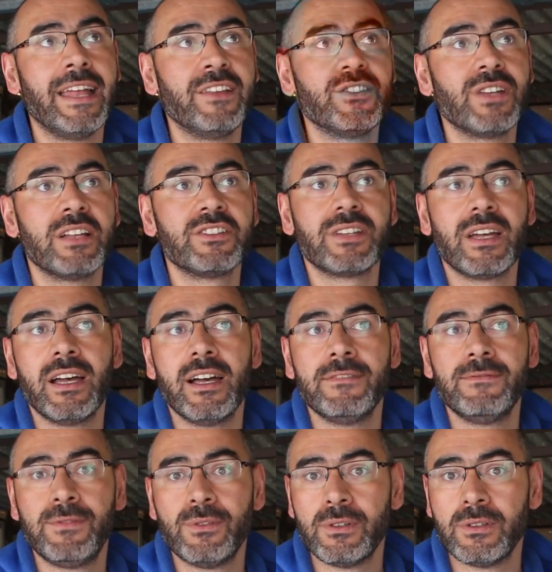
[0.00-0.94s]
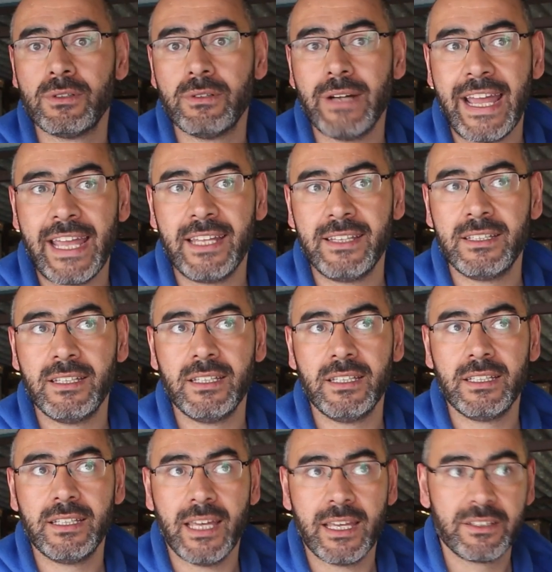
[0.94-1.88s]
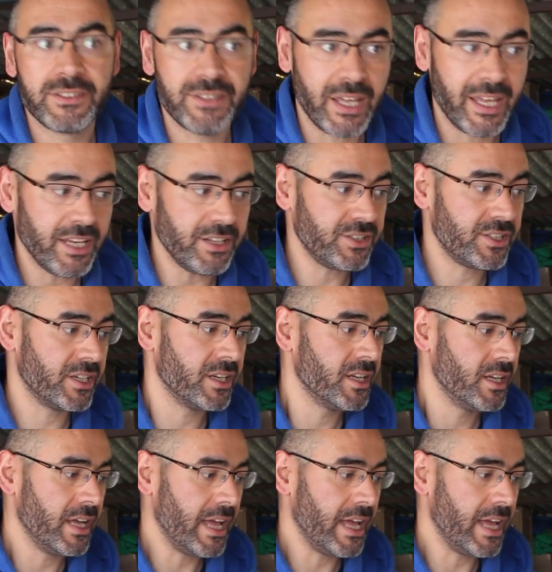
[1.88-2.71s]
Intels are 480 gigs each,